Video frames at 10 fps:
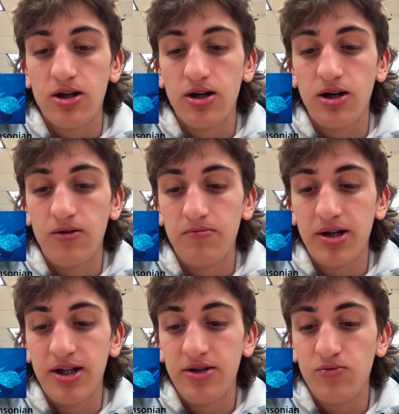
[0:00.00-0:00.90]

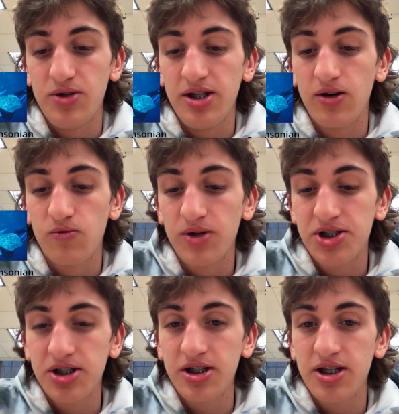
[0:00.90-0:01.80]
And we
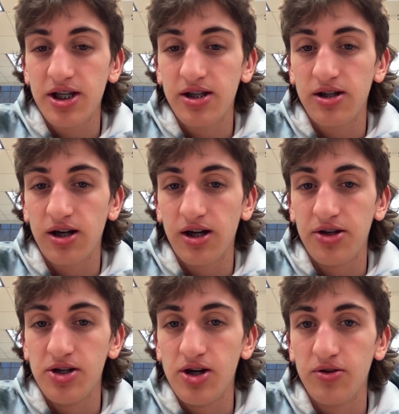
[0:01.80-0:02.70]
originally
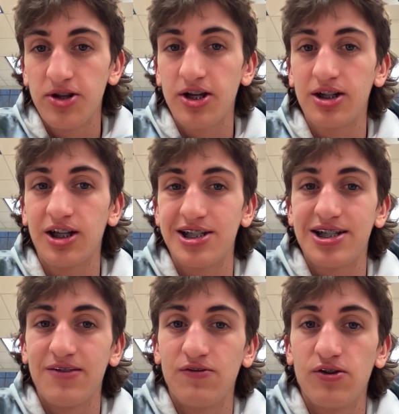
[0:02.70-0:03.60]
know that the class
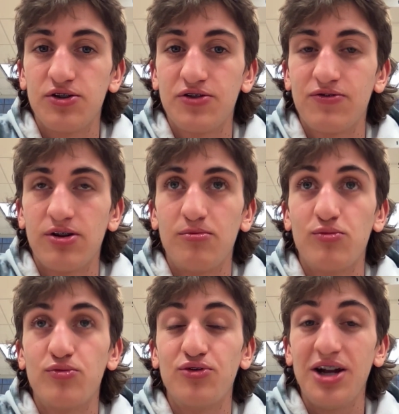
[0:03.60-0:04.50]
diverged
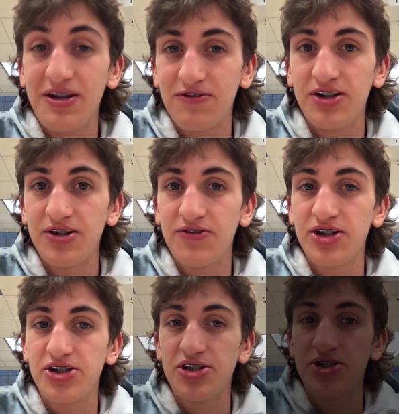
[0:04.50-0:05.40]
from ray-finned
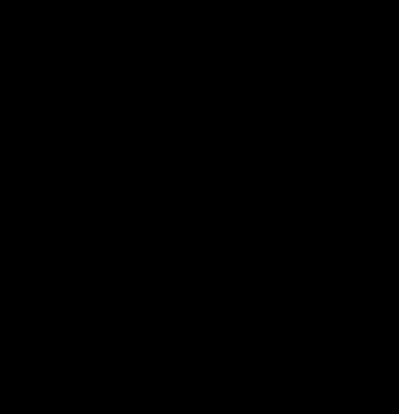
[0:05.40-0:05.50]
fishes